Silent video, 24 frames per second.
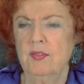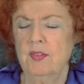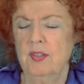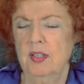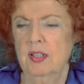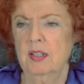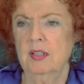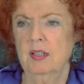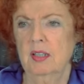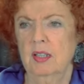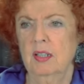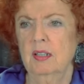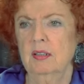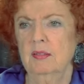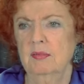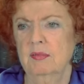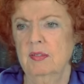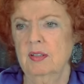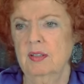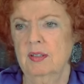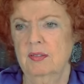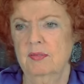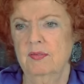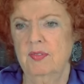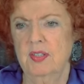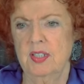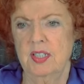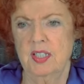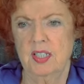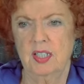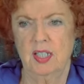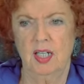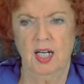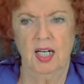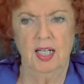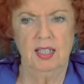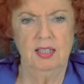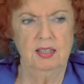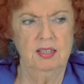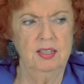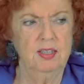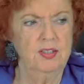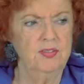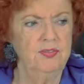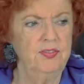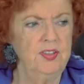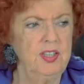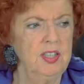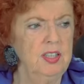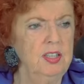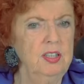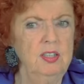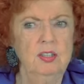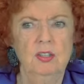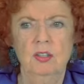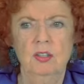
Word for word: of, uh, uh, of this guy. He's fairly